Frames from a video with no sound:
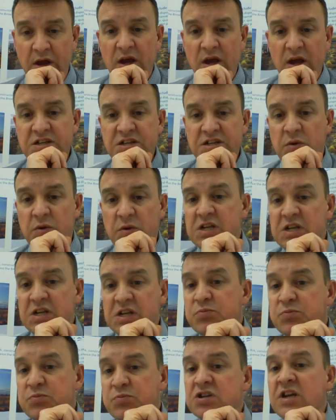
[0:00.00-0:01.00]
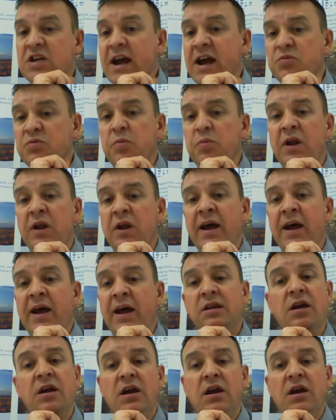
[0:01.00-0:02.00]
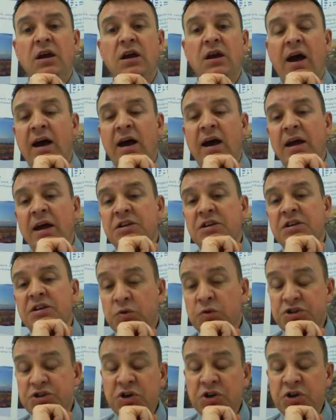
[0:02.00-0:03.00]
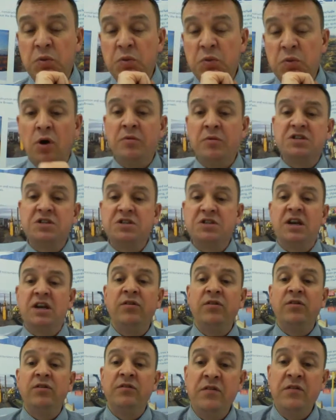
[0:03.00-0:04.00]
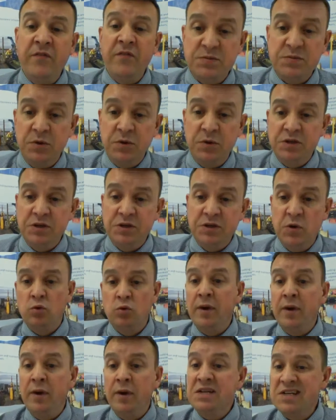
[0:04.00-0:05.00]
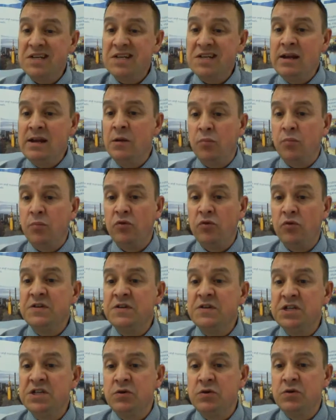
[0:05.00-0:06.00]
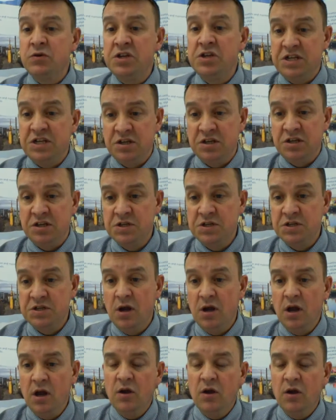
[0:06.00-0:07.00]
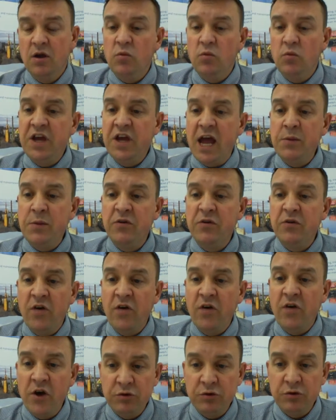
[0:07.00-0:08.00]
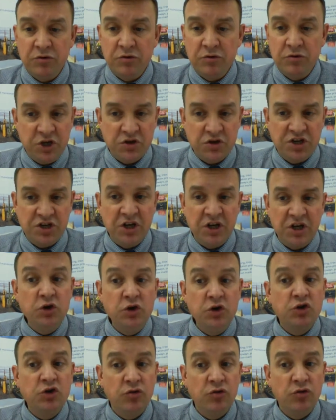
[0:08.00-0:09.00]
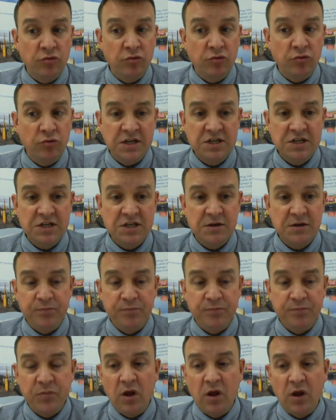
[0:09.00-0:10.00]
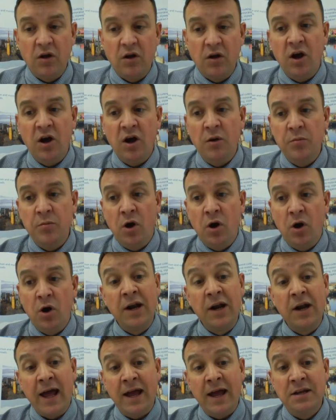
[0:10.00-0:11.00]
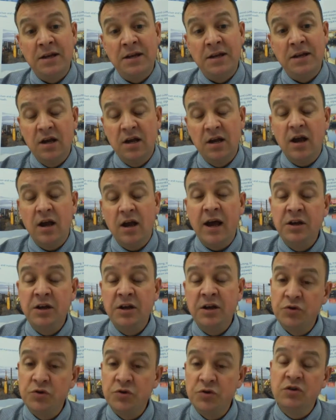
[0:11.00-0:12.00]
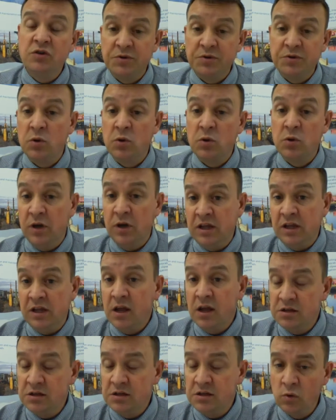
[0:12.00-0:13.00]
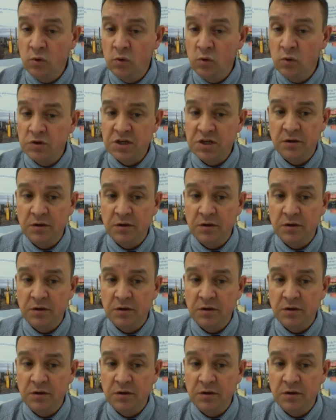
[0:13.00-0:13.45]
So it's produced an action plan and also promised a level of investment which will maintain and improve sewage systems with the aim of further reducing nutrient release on land and also subsequently into the water.